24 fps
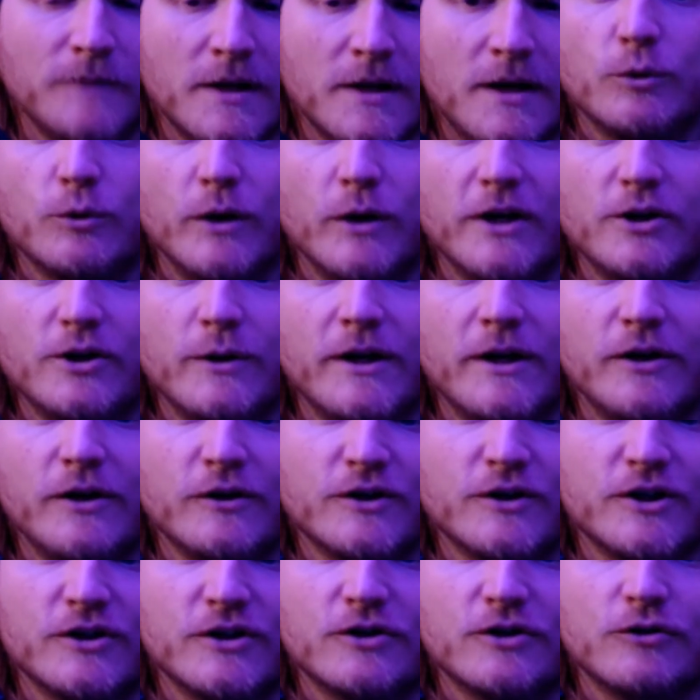What you want to do here
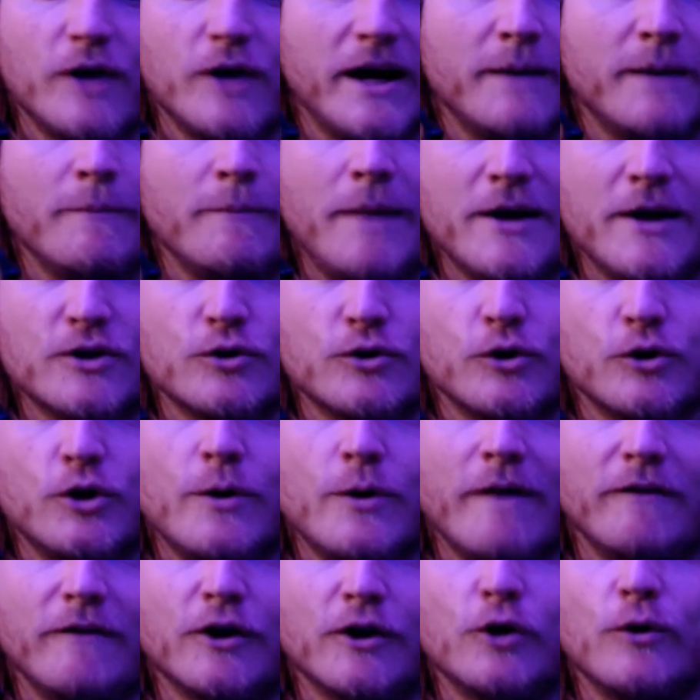is just try to make sure
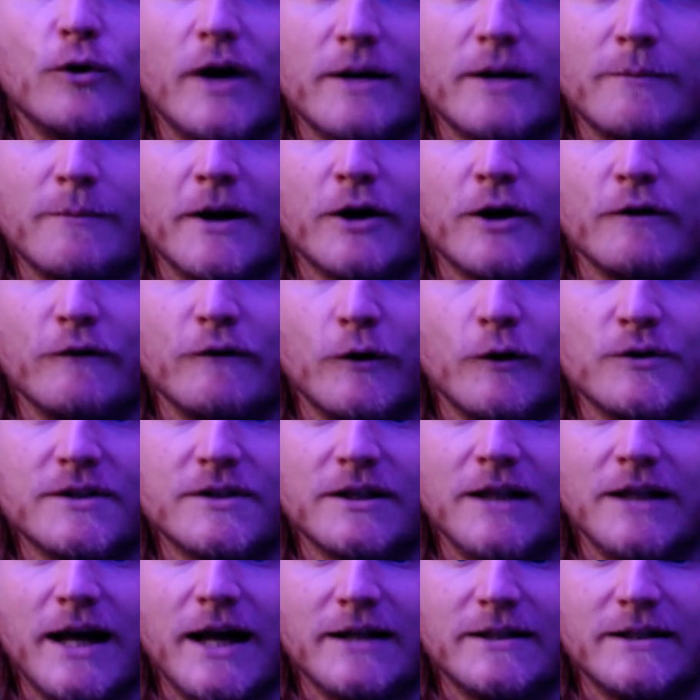you have the correct microphone
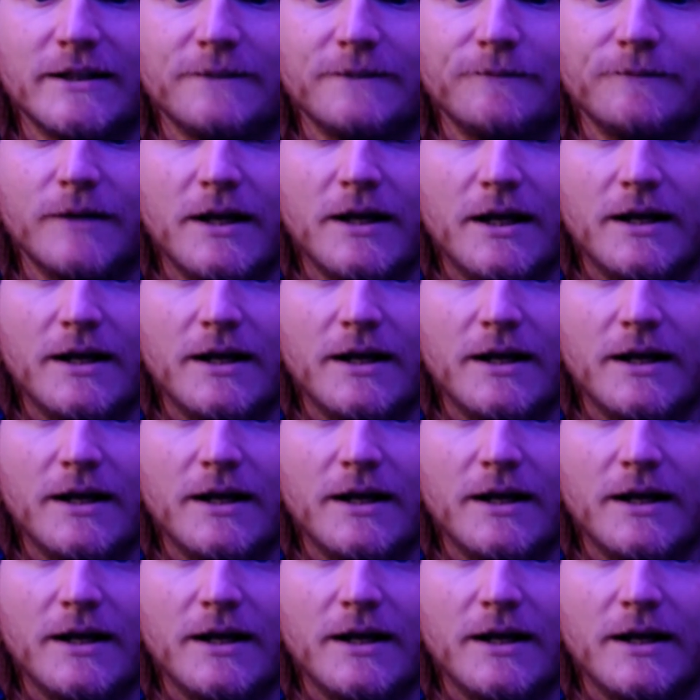selected.